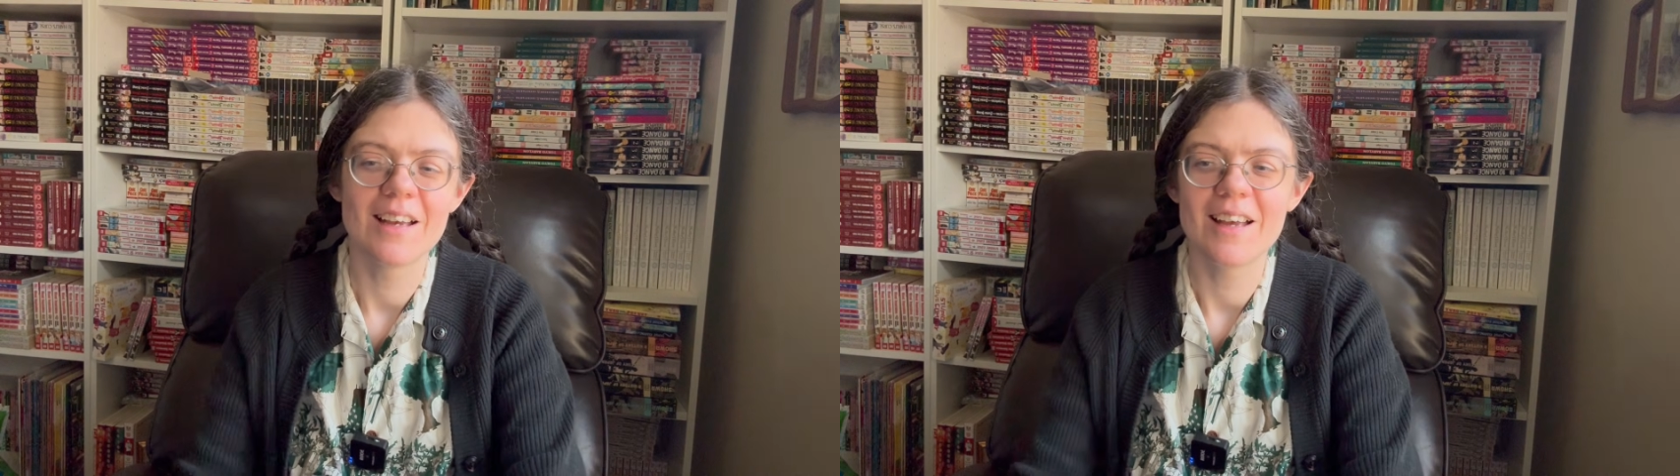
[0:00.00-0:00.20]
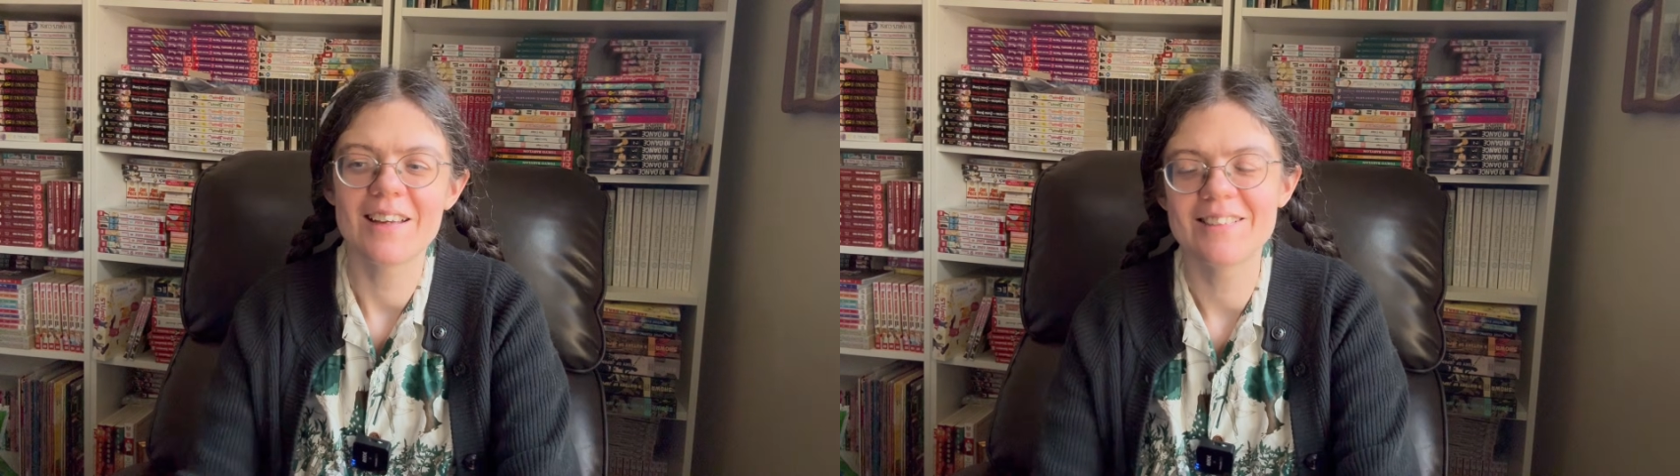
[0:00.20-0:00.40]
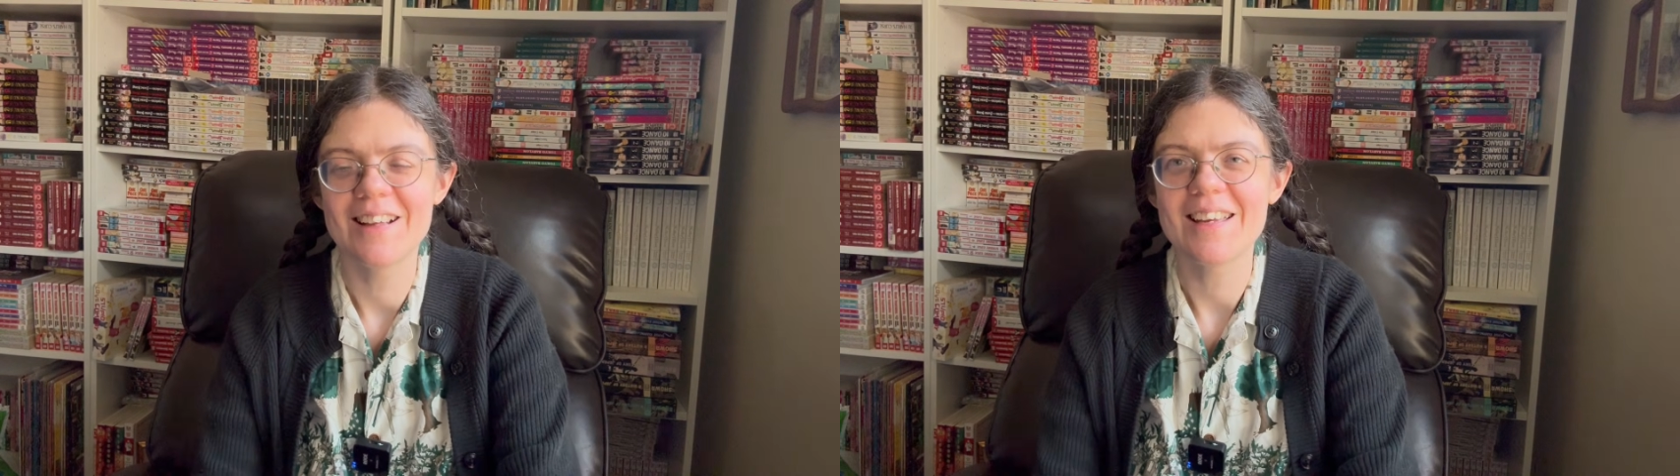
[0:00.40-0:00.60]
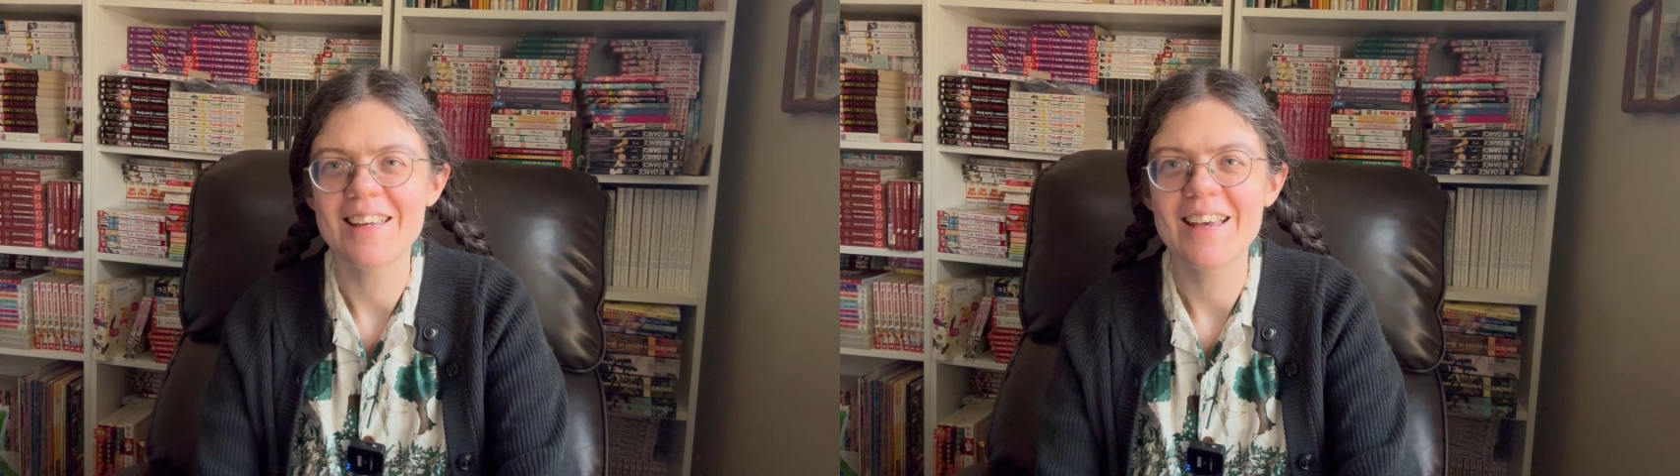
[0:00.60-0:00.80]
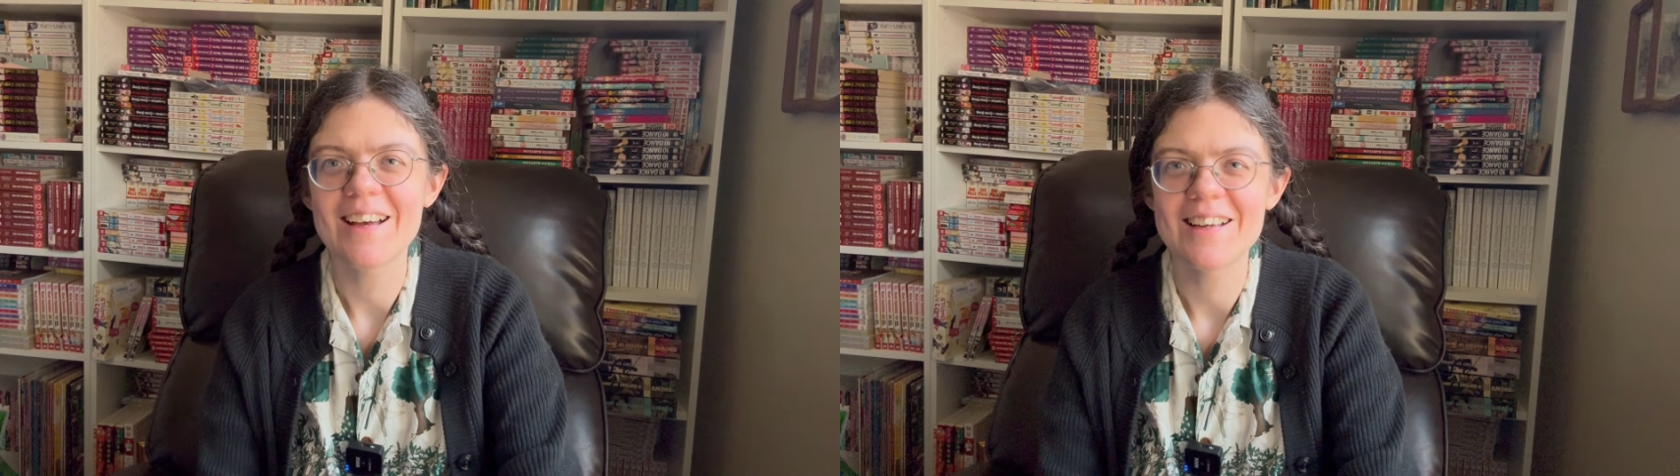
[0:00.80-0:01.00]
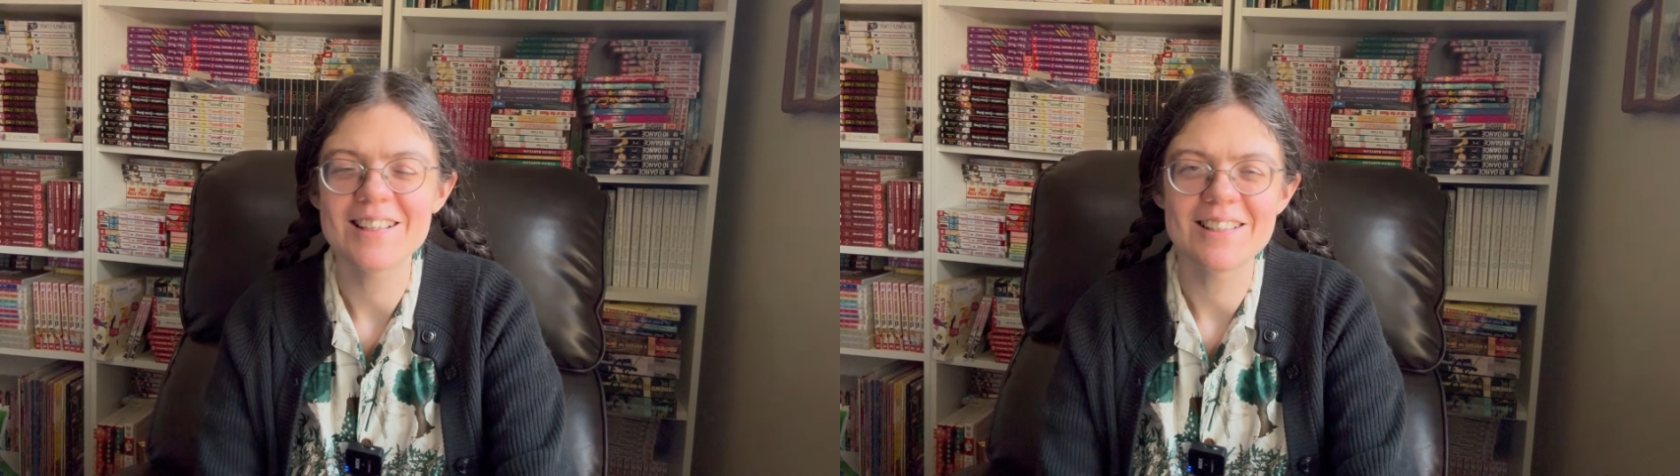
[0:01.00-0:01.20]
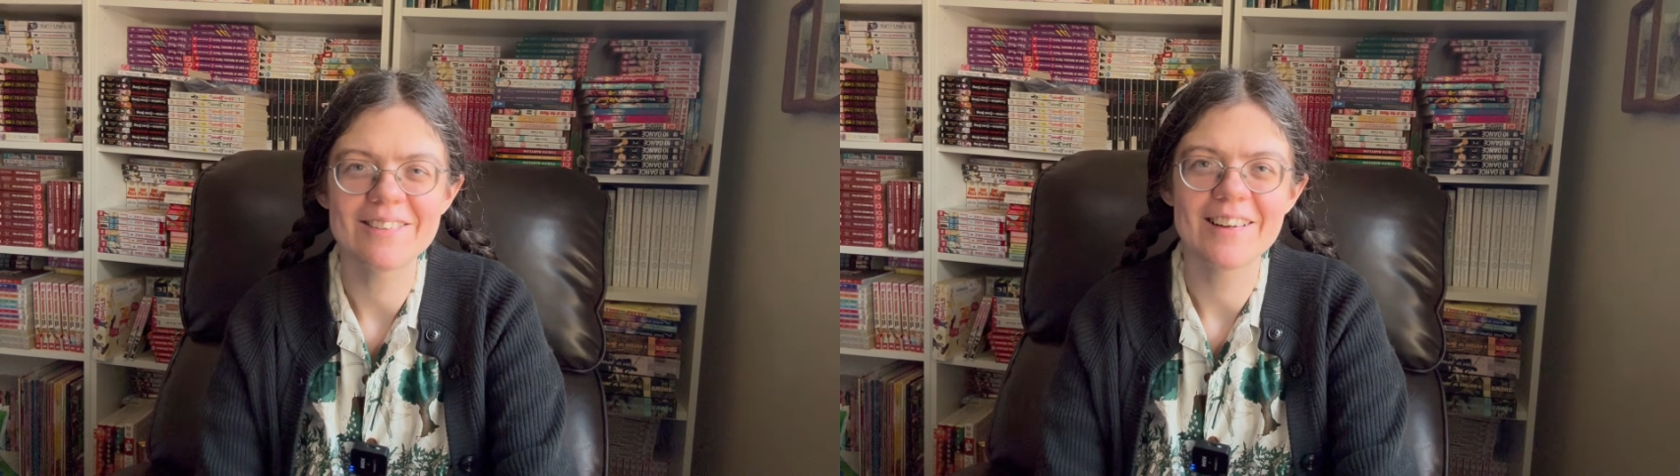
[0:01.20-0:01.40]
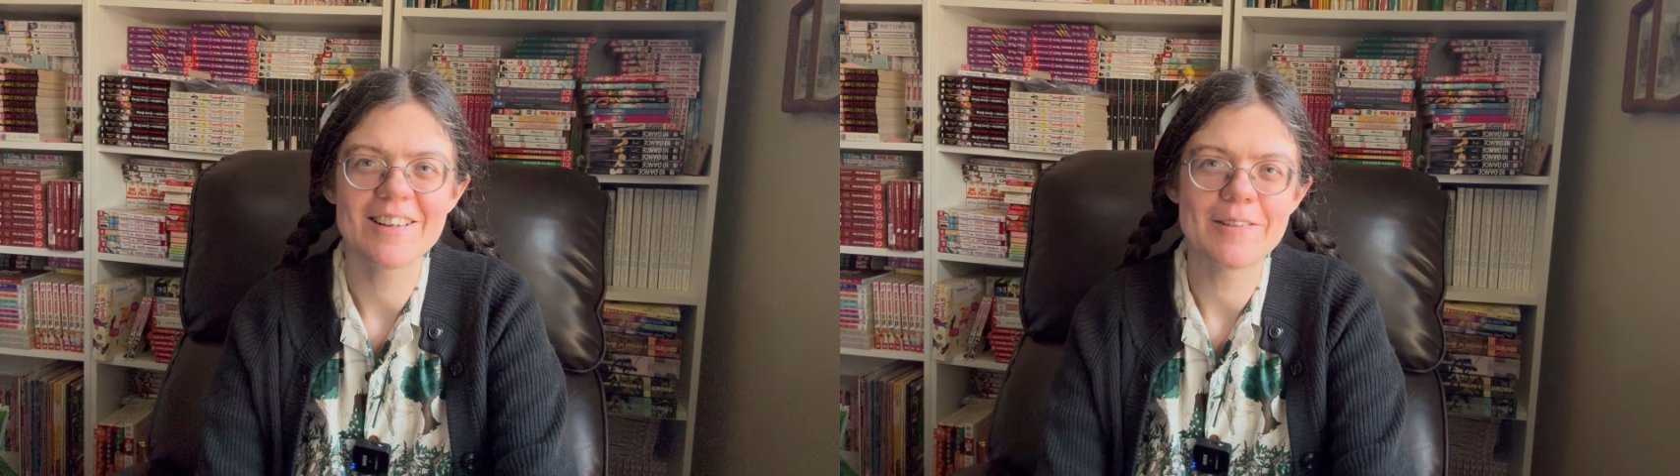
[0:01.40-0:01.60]
And like, yeah, he's
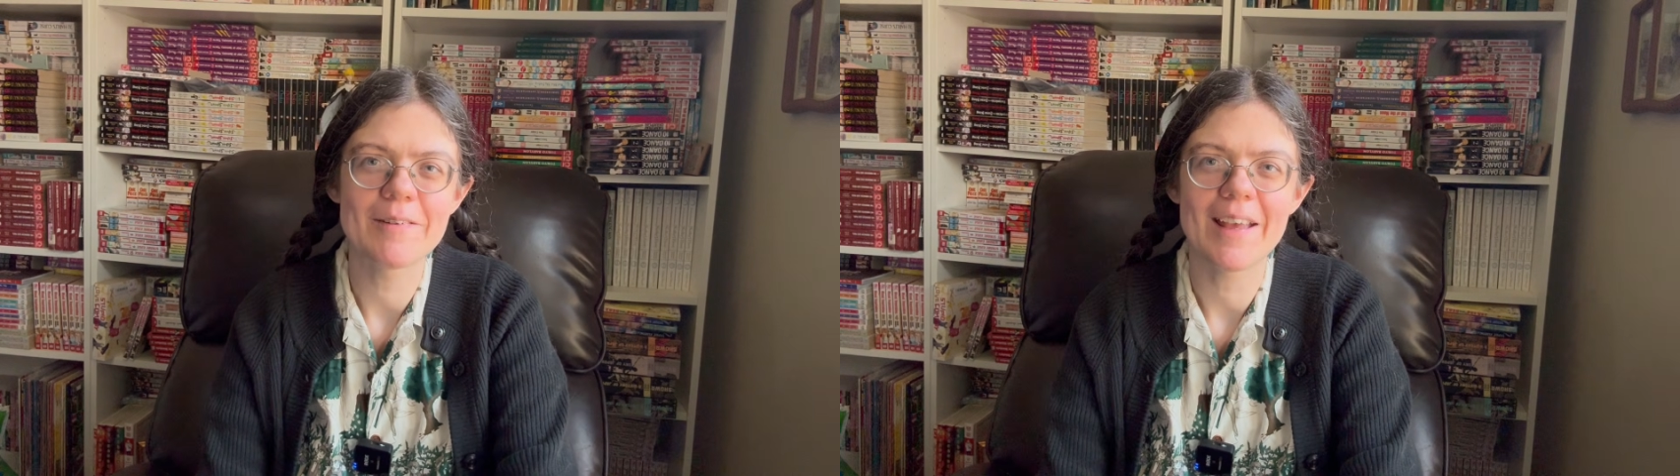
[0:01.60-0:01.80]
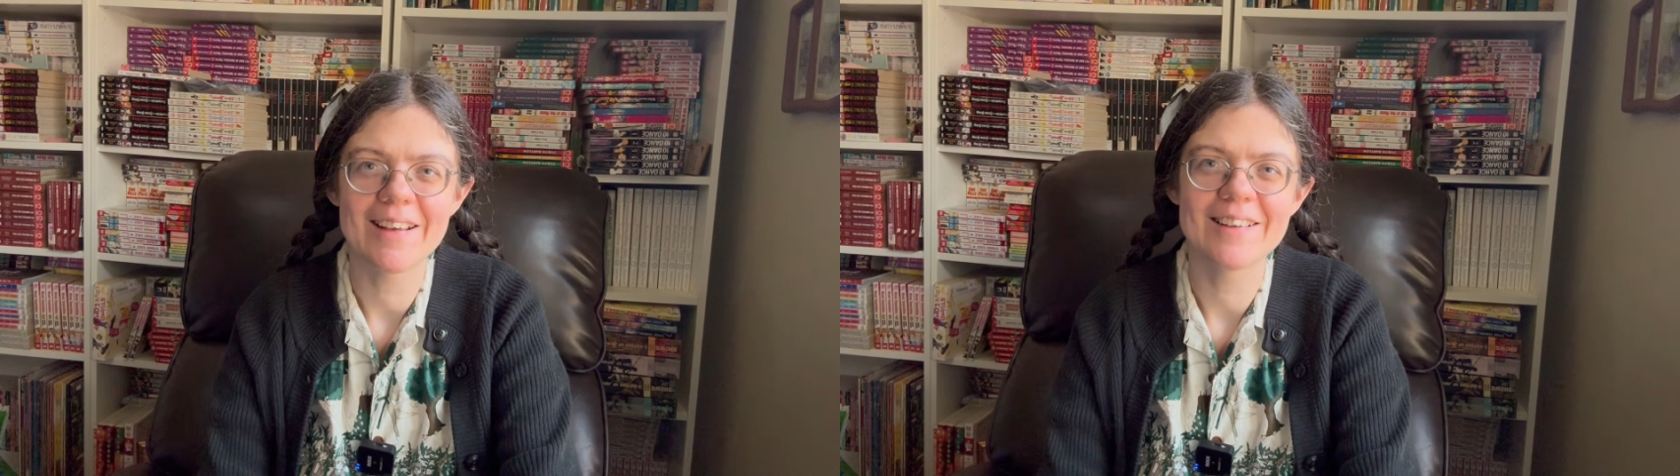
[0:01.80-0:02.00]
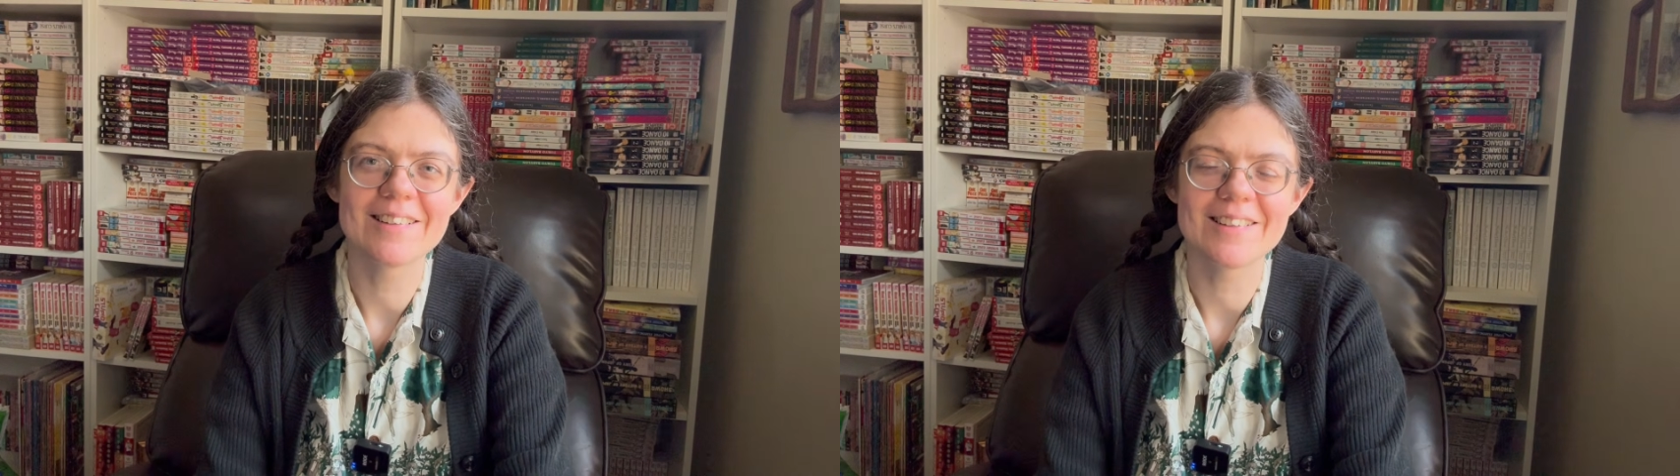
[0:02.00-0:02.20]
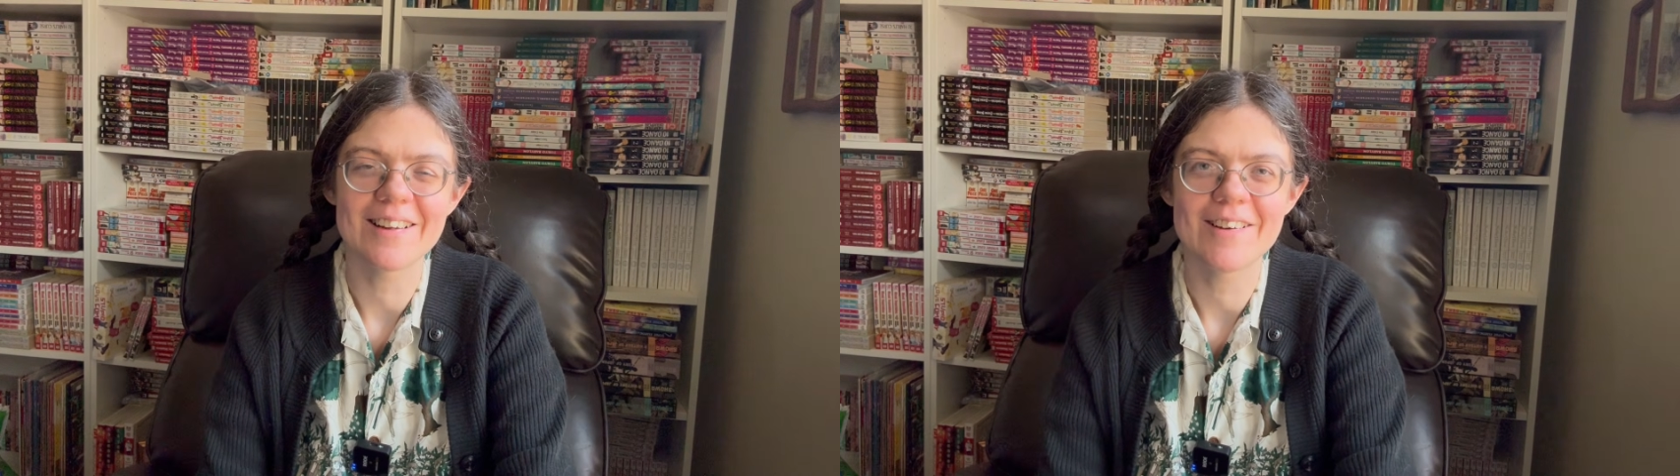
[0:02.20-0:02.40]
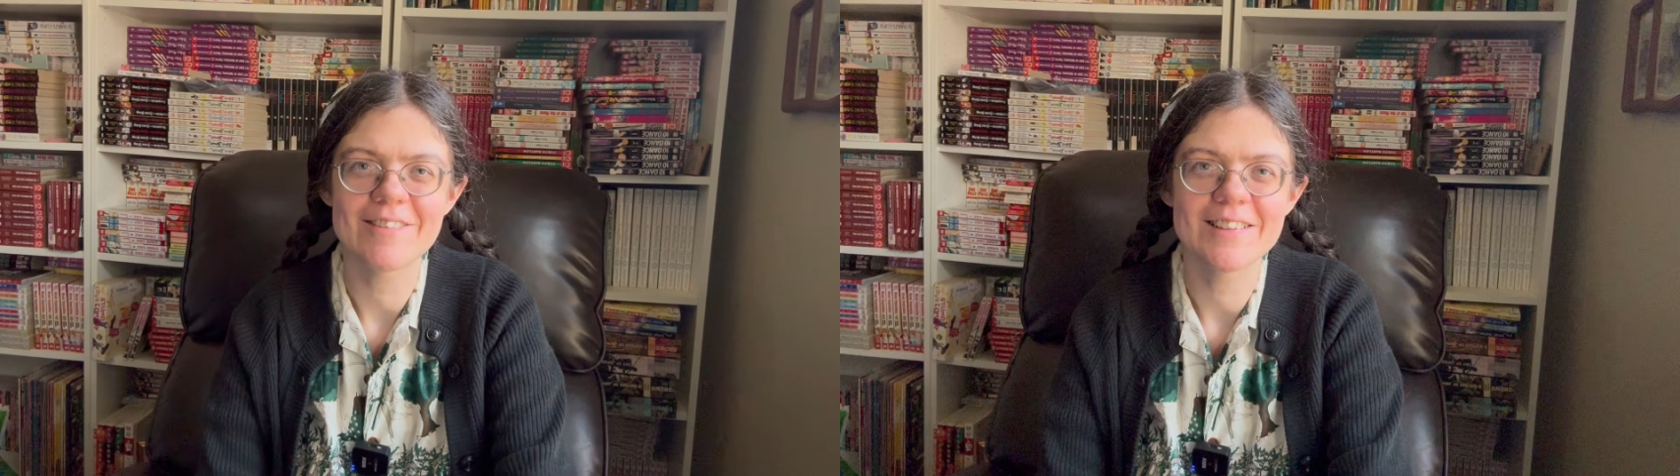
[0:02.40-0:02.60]
still going to do king stuff.